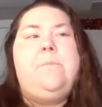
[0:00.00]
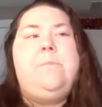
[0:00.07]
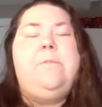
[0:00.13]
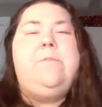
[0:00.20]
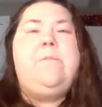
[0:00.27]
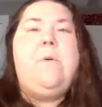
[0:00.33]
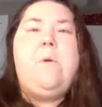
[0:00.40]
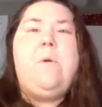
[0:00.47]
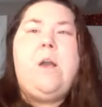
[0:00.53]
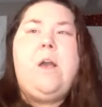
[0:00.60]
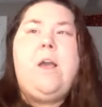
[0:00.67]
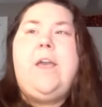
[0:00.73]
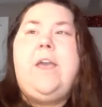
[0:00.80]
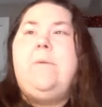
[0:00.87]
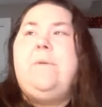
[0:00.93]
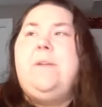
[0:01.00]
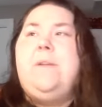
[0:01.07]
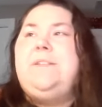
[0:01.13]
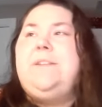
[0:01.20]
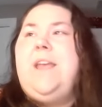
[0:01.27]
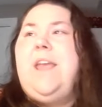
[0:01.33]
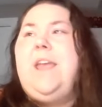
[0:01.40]
Before it
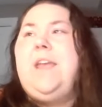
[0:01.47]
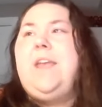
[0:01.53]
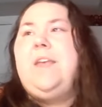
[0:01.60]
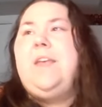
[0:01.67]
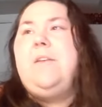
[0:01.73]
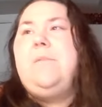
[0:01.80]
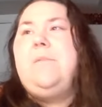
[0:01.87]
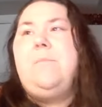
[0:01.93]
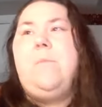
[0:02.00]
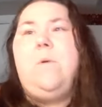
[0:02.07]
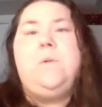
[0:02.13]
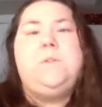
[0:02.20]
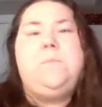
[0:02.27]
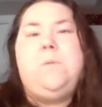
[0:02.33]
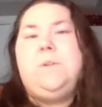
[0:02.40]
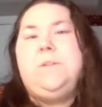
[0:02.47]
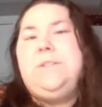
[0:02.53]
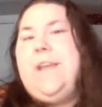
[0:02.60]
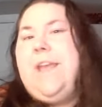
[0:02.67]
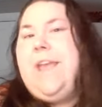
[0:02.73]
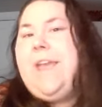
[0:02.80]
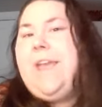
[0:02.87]
would take multiple
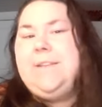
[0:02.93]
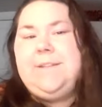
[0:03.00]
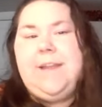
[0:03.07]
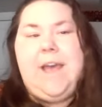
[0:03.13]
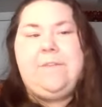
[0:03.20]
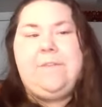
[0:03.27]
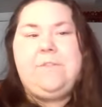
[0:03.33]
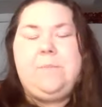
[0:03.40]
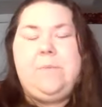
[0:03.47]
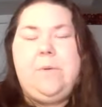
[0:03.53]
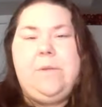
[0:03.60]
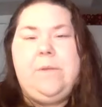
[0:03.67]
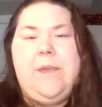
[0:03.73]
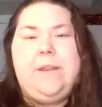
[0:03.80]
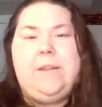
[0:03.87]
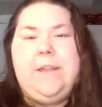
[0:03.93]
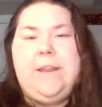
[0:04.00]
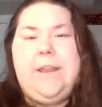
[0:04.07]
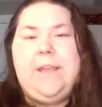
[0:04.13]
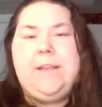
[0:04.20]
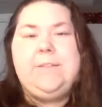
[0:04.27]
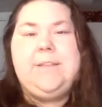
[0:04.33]
days to have to pull
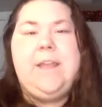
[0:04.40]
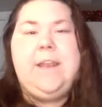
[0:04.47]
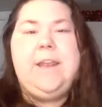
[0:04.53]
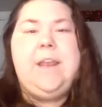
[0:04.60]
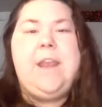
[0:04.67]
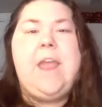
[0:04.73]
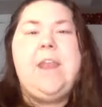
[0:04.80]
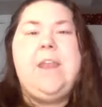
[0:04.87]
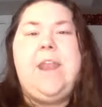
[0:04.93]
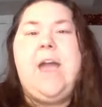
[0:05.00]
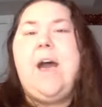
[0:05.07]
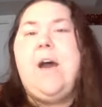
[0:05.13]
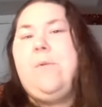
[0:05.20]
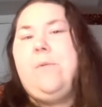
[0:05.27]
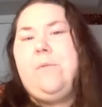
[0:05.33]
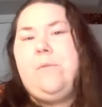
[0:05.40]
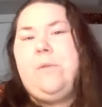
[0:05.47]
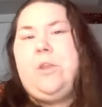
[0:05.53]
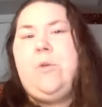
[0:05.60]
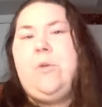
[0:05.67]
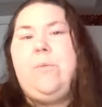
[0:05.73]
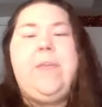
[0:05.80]
analytics, and now,
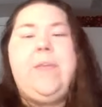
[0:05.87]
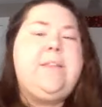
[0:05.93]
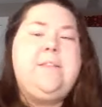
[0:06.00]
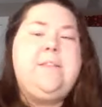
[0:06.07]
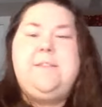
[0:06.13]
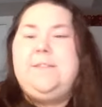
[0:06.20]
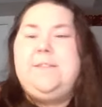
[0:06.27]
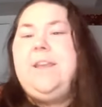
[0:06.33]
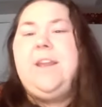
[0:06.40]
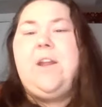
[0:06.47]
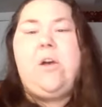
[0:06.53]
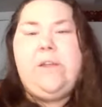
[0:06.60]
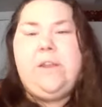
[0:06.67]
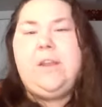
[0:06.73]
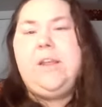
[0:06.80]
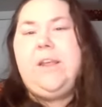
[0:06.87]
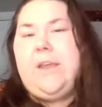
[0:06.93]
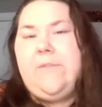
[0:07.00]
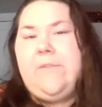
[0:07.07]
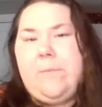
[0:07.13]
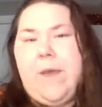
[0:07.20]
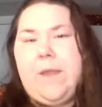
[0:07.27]
we could see it all at a
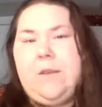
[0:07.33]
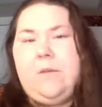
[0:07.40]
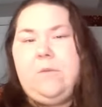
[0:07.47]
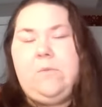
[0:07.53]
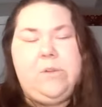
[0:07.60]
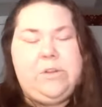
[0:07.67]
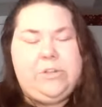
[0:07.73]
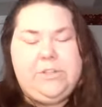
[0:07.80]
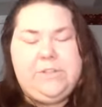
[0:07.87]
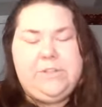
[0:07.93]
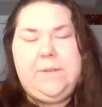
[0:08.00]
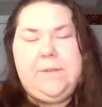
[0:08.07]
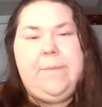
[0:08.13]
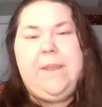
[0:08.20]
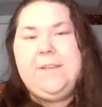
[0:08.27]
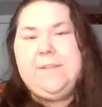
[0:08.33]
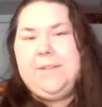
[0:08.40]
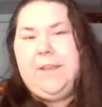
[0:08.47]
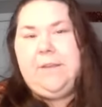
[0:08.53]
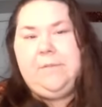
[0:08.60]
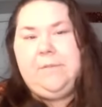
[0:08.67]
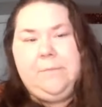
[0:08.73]
click of a button, which is
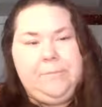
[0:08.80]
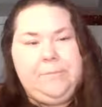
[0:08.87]
amazing.